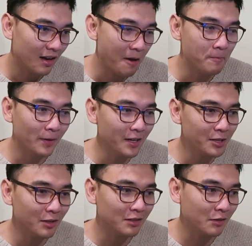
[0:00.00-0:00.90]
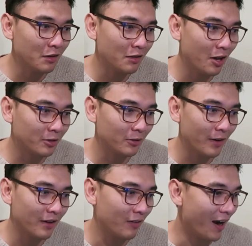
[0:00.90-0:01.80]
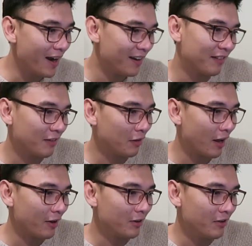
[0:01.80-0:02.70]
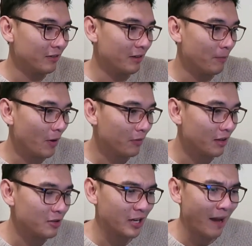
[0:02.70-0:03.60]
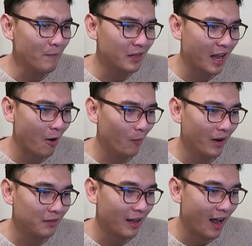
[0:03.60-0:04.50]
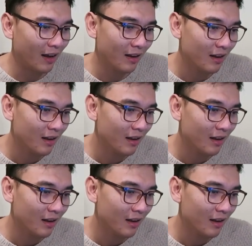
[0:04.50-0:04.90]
I'm pretty sure this is not Korean, right? There you go, the poster, Jamestown, where's that?